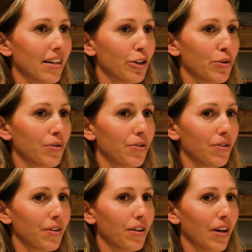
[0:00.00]
it's
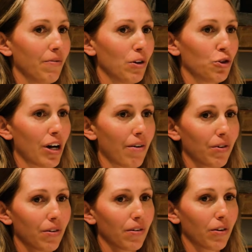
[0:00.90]
if you
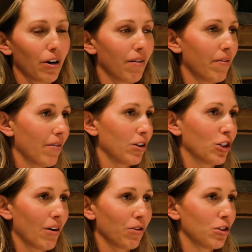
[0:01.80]
travel or have ever
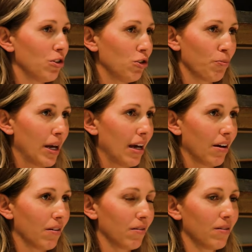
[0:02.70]
traveled to
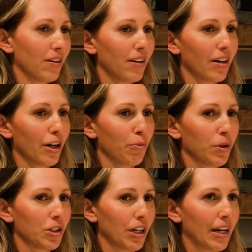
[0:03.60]
Japan. Um,
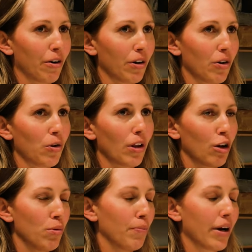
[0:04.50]
which I doubt a whole lot
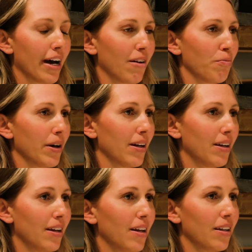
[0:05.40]
of people have, but
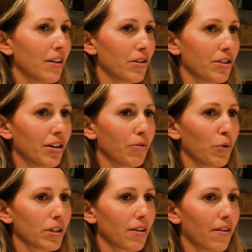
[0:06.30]
they'll serve
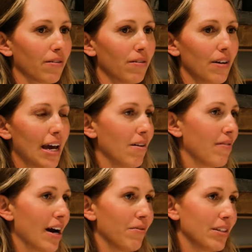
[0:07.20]
what's called A five